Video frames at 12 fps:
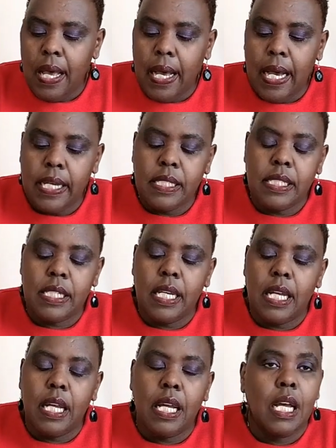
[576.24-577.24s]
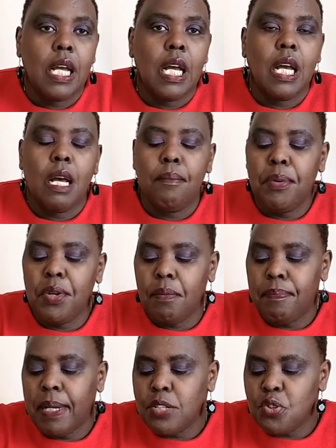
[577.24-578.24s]
And be
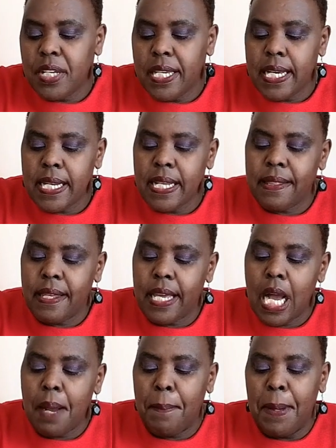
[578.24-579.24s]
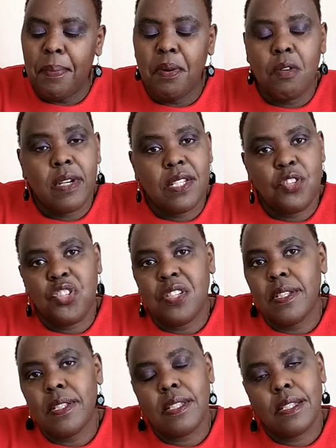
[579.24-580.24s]
open to hearing the young people
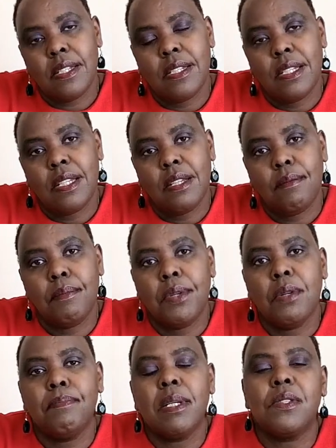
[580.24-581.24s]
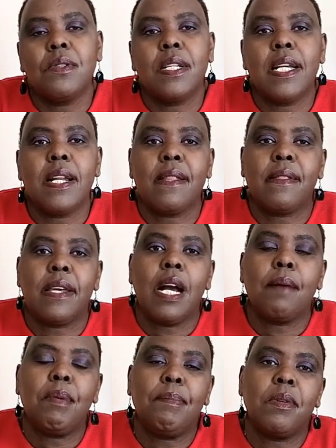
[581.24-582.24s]
questions. Be open to hearing the
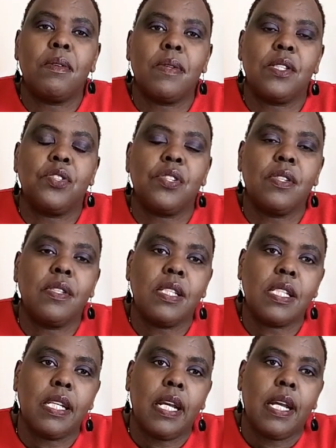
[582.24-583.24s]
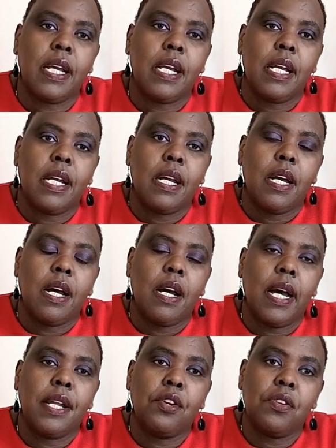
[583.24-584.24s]
young people questions.
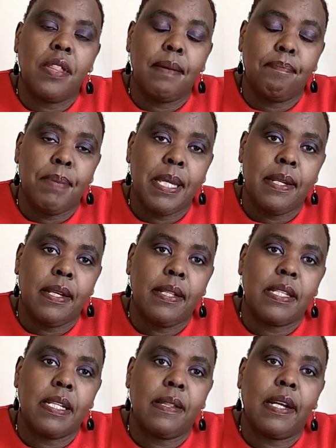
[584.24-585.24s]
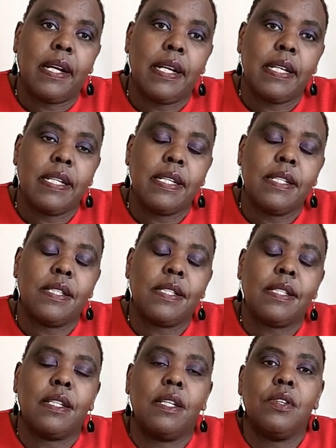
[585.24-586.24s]
I know the parent and the guardians,
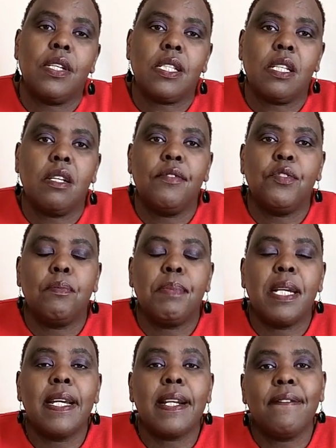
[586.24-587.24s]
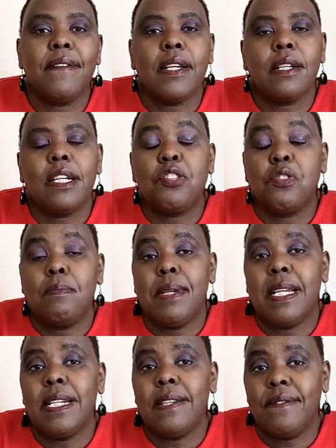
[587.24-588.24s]
yourself, you'll be grieving. It will be
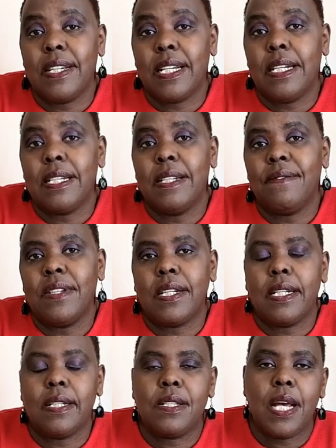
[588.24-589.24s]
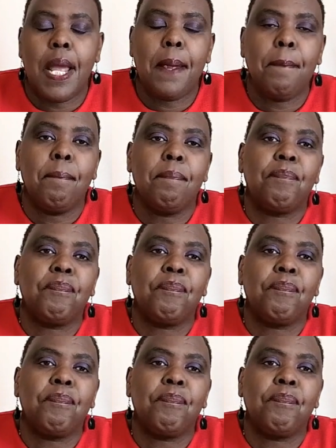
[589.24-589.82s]
a difficult time.